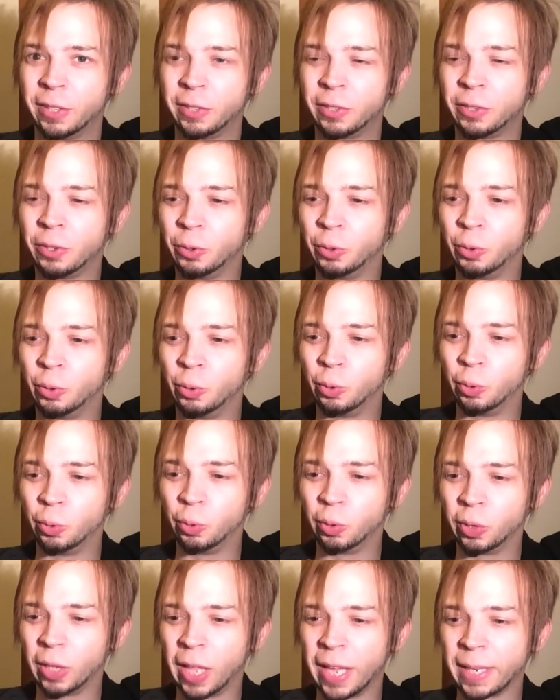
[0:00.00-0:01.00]

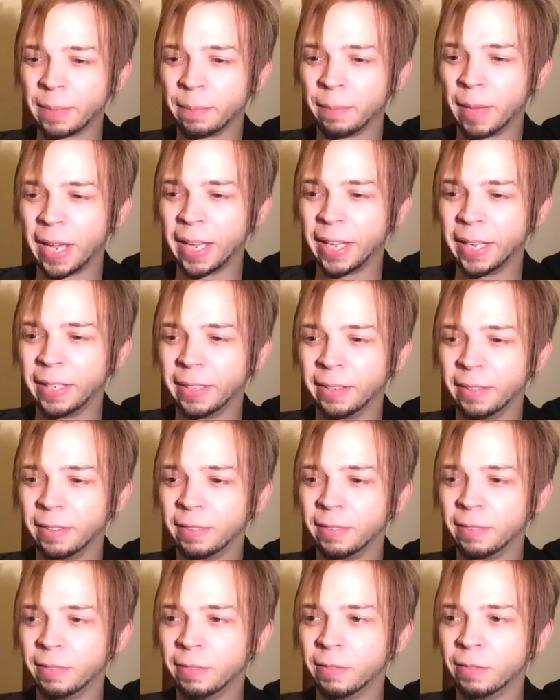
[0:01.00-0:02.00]
to like my
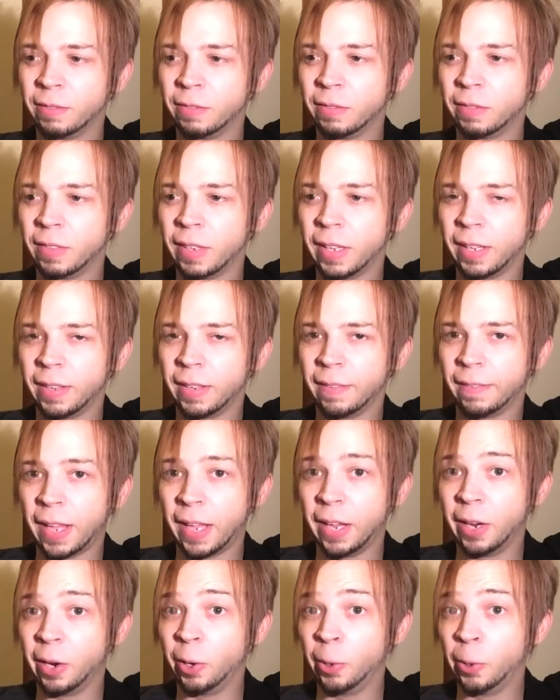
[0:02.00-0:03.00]

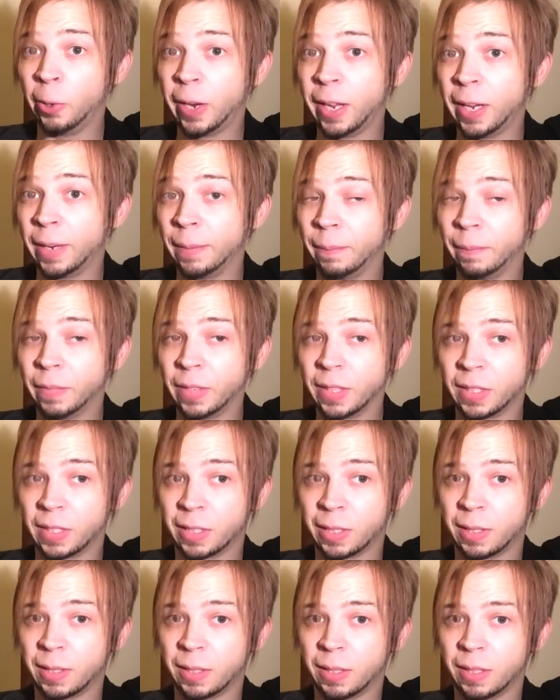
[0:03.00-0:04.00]
hair and
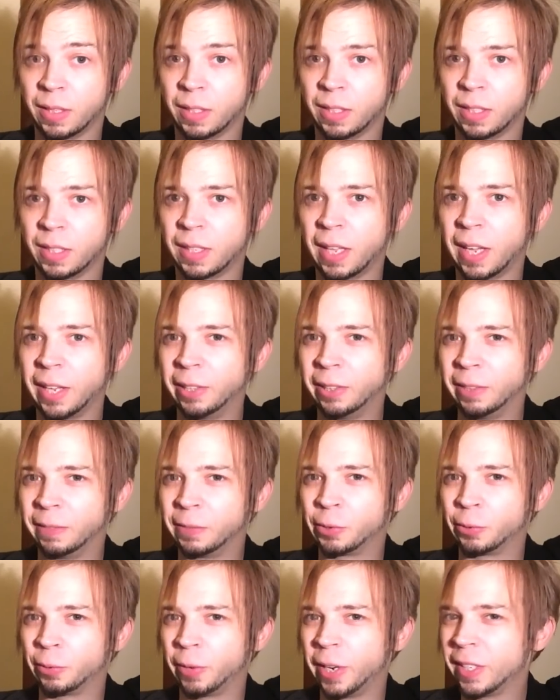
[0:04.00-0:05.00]
this style
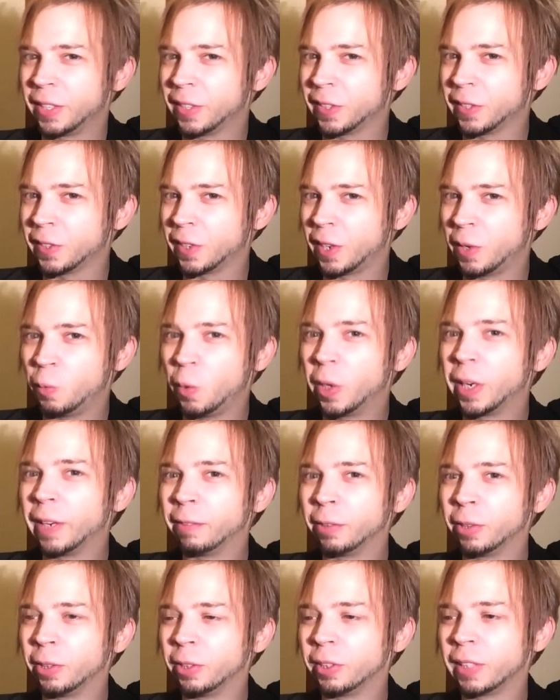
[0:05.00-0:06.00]
of dress and
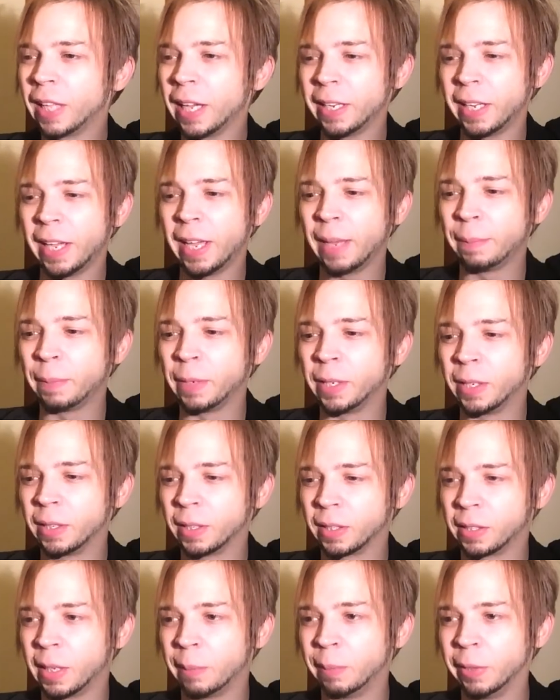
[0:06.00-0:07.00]
whatever. That happened
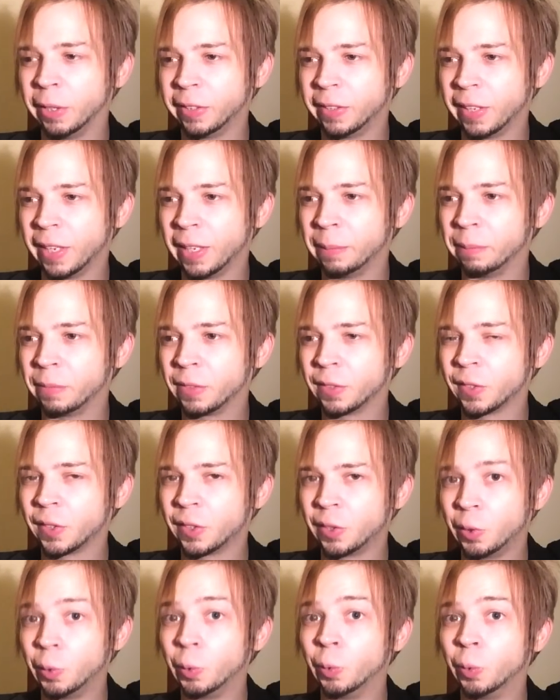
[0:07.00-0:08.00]
a couple of times
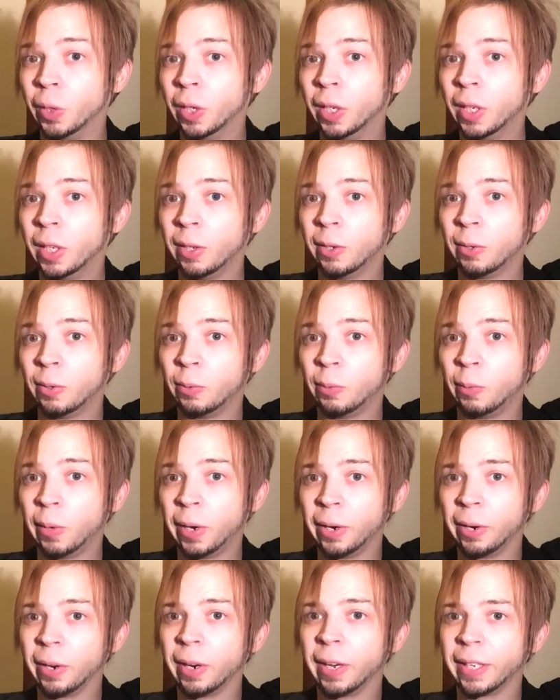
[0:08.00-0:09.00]
too,
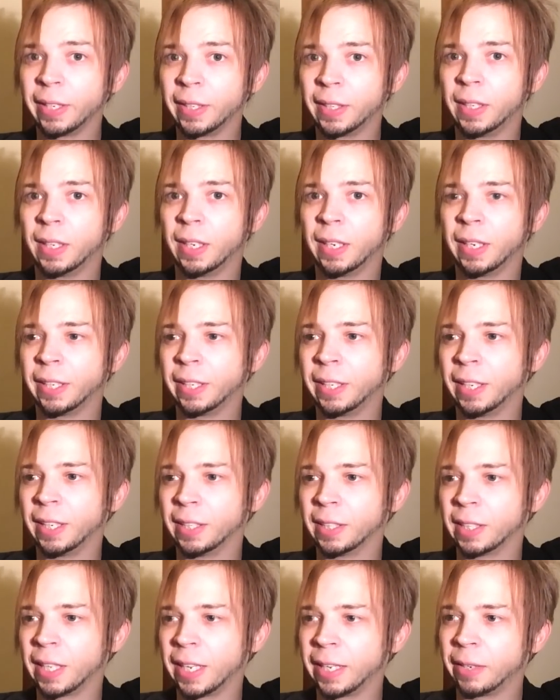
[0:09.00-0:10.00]
where I
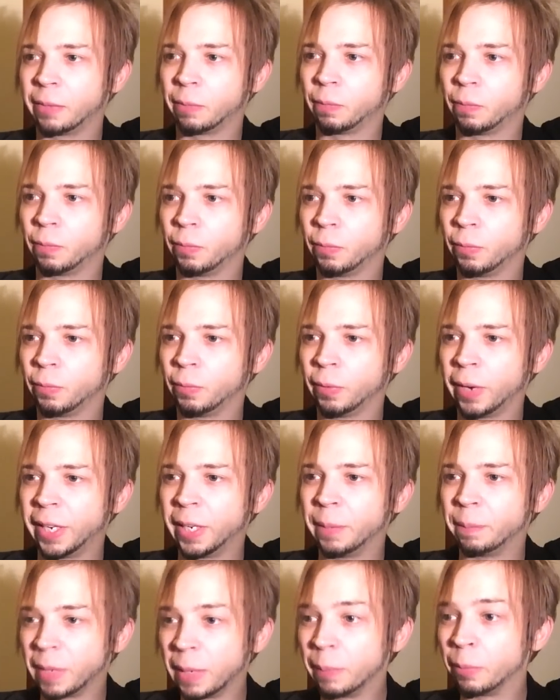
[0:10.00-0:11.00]
got like
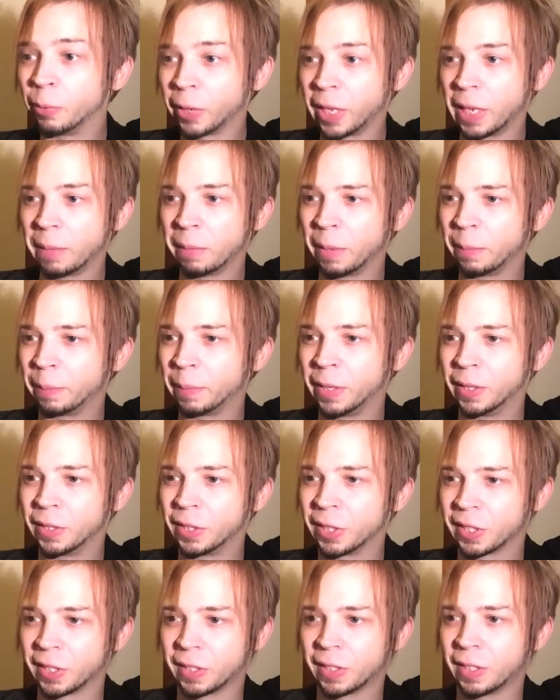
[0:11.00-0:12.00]
random people came up and
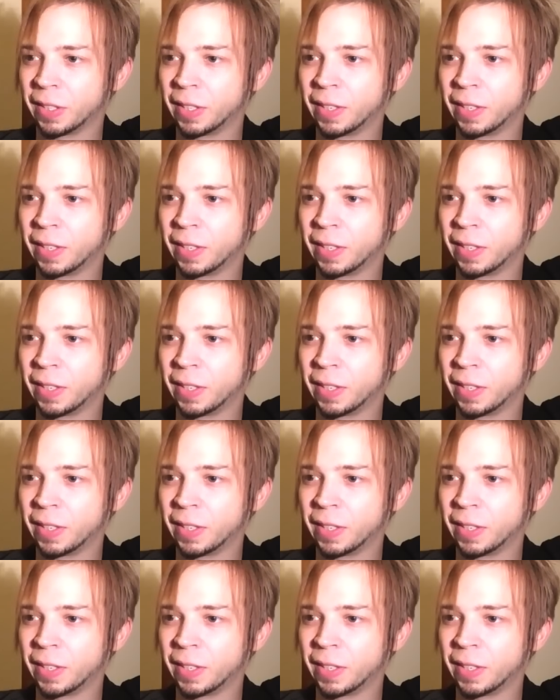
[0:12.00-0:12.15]
just